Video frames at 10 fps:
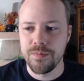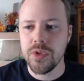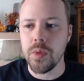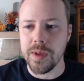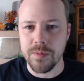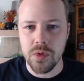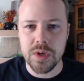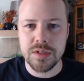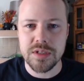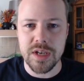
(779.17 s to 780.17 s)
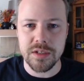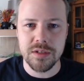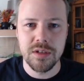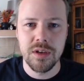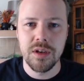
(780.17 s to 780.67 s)
Do it. Questy says...
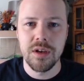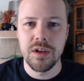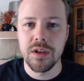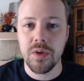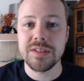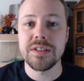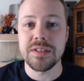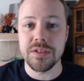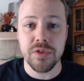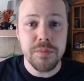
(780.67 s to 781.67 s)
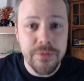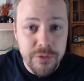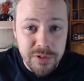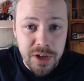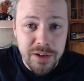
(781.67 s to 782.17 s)
Questy says, your mother
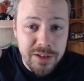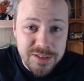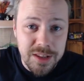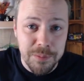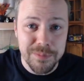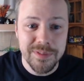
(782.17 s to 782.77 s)
will die in her sleep.